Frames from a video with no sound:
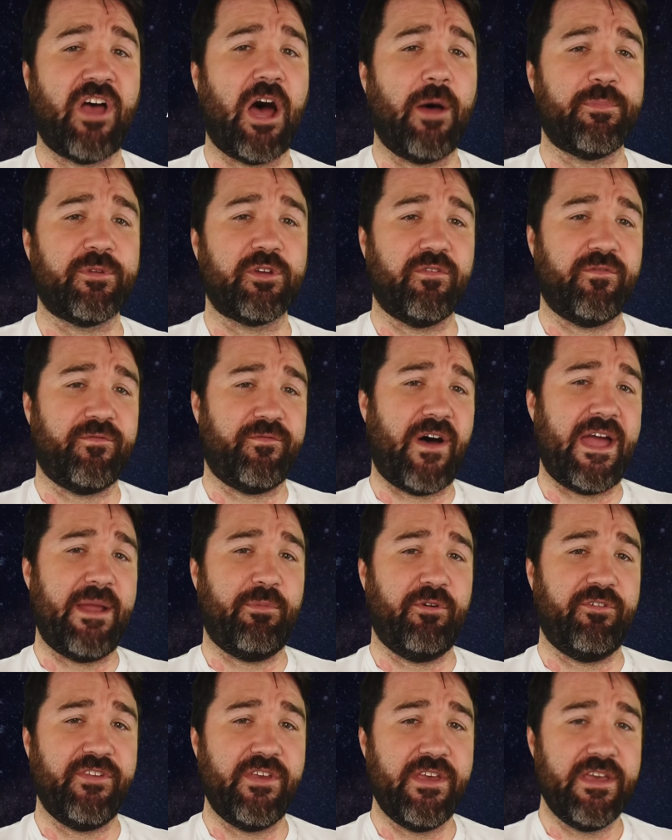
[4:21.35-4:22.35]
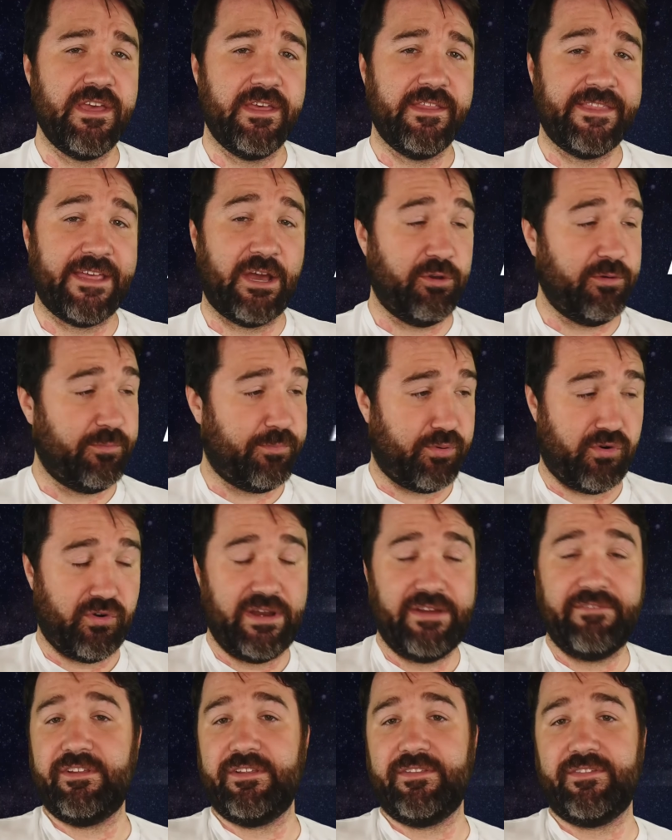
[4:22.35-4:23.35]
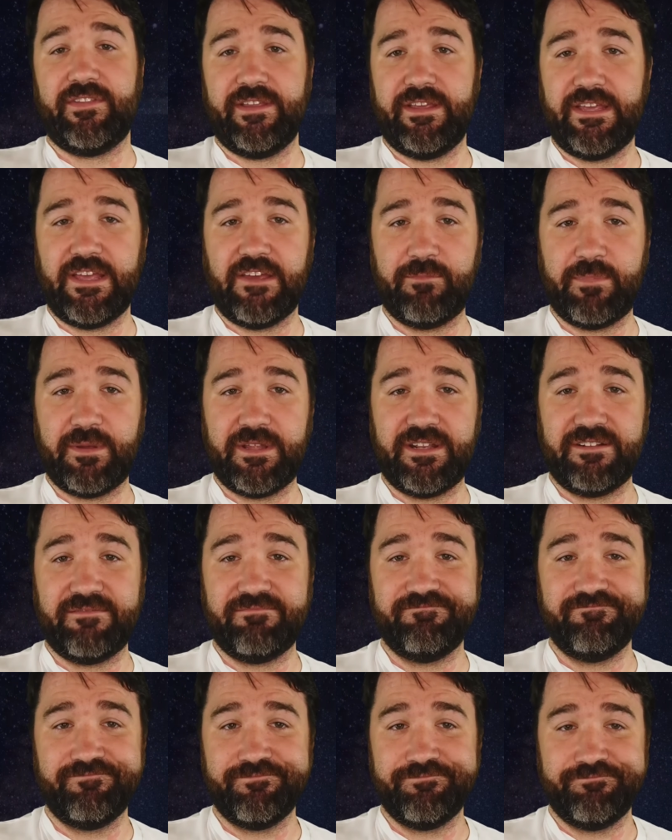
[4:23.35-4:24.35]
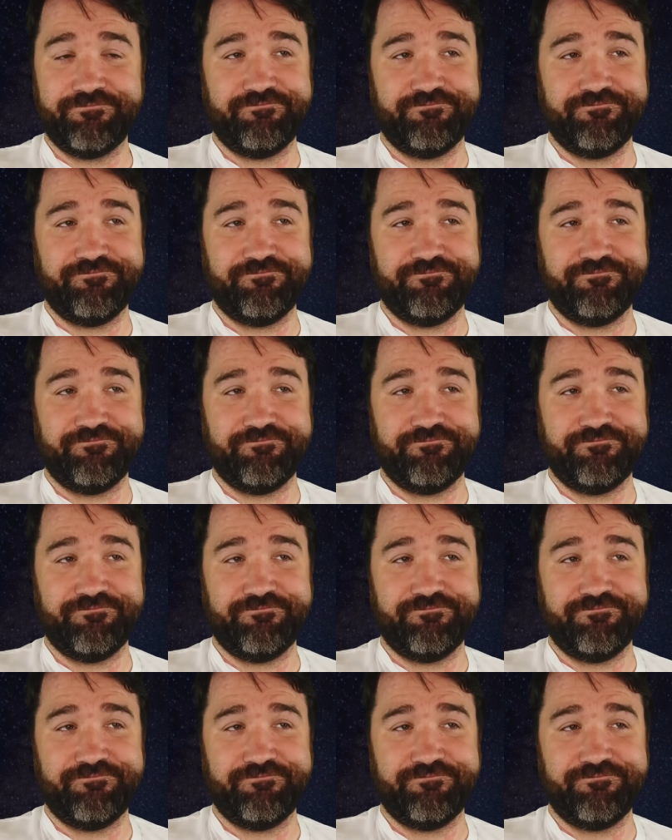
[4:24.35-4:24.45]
optical fibers that would previously have been